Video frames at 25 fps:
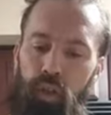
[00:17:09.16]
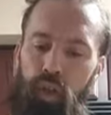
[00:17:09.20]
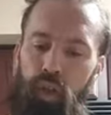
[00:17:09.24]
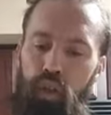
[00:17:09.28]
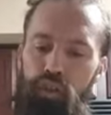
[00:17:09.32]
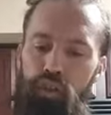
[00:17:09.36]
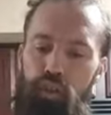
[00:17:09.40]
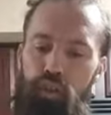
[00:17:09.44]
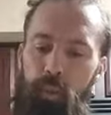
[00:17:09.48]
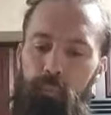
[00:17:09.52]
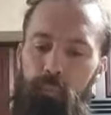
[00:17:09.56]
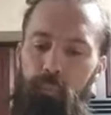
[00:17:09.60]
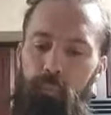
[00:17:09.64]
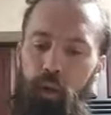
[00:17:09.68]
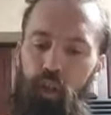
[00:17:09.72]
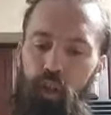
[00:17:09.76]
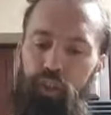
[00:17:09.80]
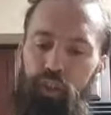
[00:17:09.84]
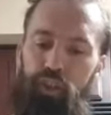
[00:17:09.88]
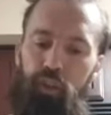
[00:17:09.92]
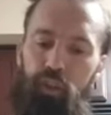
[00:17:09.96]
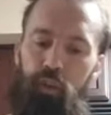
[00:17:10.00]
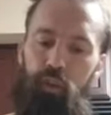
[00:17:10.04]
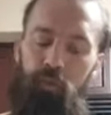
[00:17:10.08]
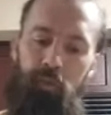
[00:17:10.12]
to
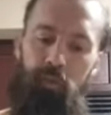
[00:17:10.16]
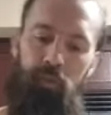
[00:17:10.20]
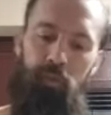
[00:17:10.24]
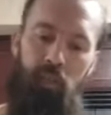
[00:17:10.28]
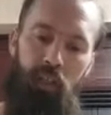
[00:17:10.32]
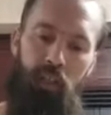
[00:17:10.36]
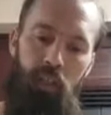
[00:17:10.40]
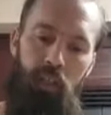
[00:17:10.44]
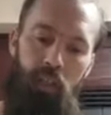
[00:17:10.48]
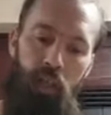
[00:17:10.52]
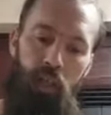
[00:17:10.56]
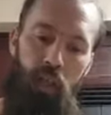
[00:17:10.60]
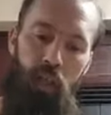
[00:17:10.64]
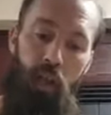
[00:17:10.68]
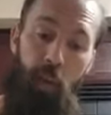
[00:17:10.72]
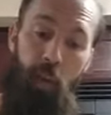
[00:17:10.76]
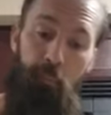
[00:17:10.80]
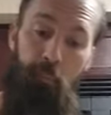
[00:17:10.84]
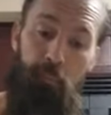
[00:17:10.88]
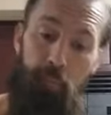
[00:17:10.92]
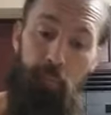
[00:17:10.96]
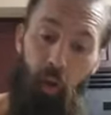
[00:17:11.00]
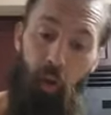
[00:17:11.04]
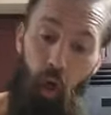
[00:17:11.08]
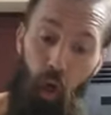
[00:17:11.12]
personal.
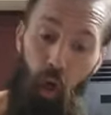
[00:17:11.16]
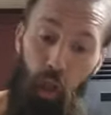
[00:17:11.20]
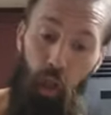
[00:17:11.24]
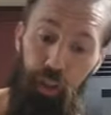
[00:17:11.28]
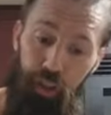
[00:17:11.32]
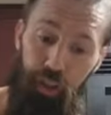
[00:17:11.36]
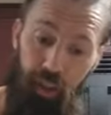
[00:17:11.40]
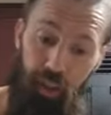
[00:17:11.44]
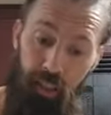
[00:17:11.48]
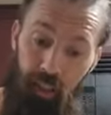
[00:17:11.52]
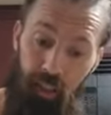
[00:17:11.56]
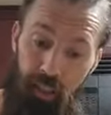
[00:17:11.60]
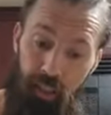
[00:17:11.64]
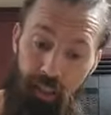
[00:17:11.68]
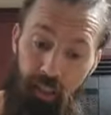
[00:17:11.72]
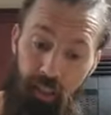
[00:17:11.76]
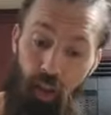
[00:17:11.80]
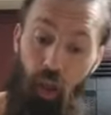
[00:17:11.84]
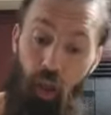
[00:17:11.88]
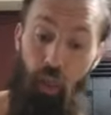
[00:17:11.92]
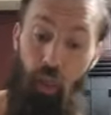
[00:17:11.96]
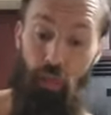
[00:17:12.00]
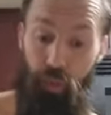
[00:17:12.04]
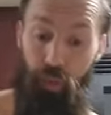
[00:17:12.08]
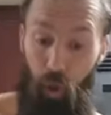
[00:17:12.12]
Personally,
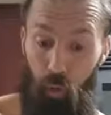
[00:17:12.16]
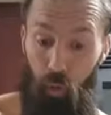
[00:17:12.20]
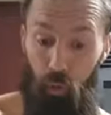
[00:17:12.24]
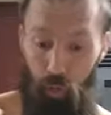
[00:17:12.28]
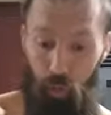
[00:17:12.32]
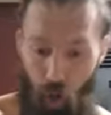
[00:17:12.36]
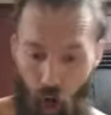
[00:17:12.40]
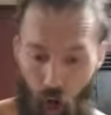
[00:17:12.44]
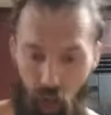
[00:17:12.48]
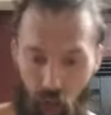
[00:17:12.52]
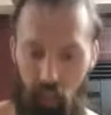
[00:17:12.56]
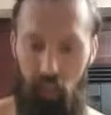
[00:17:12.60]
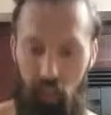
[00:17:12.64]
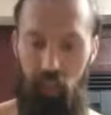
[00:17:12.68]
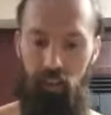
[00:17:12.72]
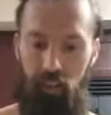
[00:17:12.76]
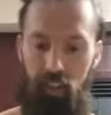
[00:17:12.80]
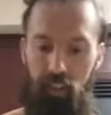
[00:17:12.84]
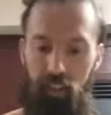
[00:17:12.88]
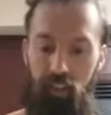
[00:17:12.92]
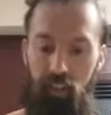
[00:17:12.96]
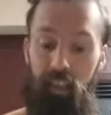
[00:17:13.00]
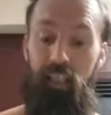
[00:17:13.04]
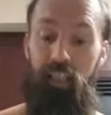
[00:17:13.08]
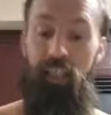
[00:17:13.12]
The Rock,
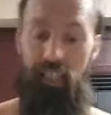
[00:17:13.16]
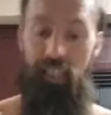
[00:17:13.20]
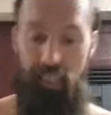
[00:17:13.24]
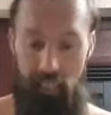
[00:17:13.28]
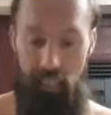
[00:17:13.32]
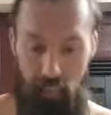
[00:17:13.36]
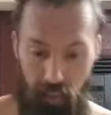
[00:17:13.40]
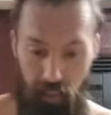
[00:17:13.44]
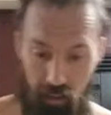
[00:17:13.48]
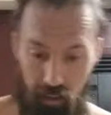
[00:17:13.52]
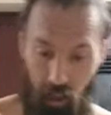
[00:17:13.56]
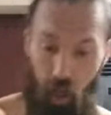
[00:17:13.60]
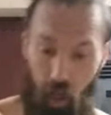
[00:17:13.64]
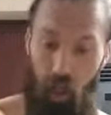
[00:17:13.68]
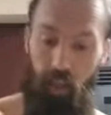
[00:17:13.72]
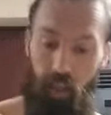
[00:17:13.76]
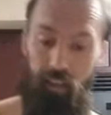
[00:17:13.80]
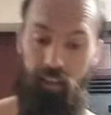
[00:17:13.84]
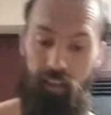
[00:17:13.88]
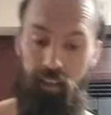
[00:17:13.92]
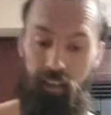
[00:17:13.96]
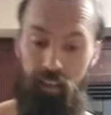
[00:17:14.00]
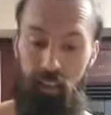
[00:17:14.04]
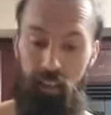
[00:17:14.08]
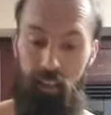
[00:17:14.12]
Elon,
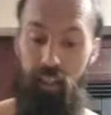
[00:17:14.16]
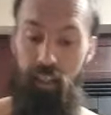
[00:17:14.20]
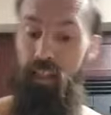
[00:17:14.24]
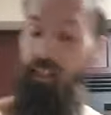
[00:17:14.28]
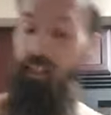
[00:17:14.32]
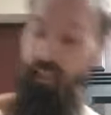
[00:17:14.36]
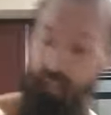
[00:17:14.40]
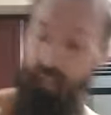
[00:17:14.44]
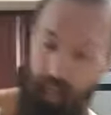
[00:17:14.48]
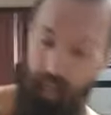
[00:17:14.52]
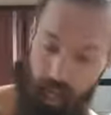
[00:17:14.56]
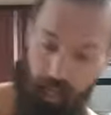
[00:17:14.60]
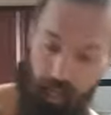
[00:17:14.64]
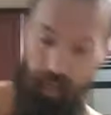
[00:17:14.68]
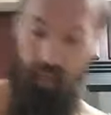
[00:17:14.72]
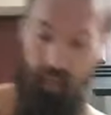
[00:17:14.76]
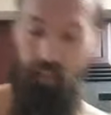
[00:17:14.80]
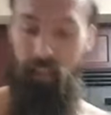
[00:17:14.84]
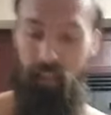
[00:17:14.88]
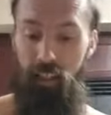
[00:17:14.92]
Ye,